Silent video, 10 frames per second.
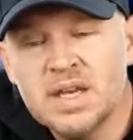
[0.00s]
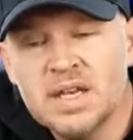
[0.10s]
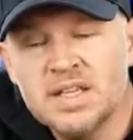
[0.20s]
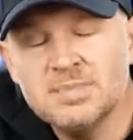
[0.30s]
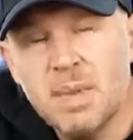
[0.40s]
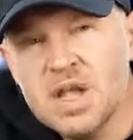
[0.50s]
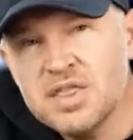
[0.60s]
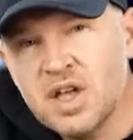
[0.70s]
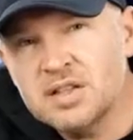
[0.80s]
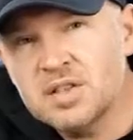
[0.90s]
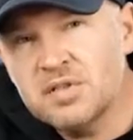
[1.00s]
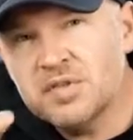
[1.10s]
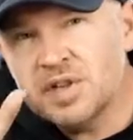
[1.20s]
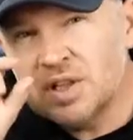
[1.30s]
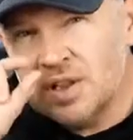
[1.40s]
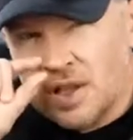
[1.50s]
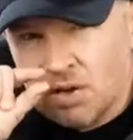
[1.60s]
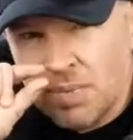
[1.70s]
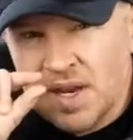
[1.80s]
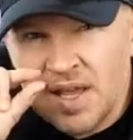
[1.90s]
And I guess my thoughts are, for the
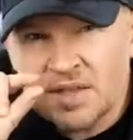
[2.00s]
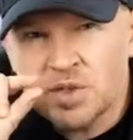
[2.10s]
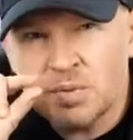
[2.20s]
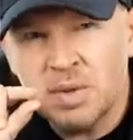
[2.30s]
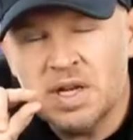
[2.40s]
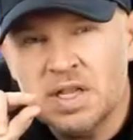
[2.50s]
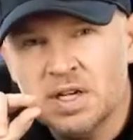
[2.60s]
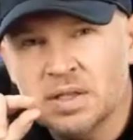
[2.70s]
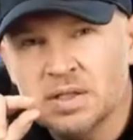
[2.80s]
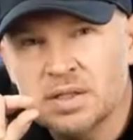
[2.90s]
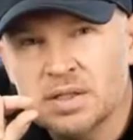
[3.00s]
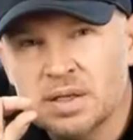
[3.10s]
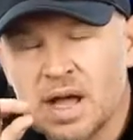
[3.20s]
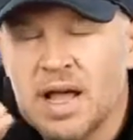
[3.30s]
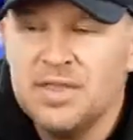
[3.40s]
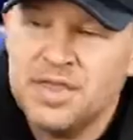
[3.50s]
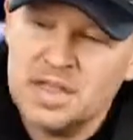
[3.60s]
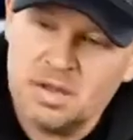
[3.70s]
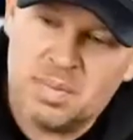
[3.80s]
little bit of extra money here, I think the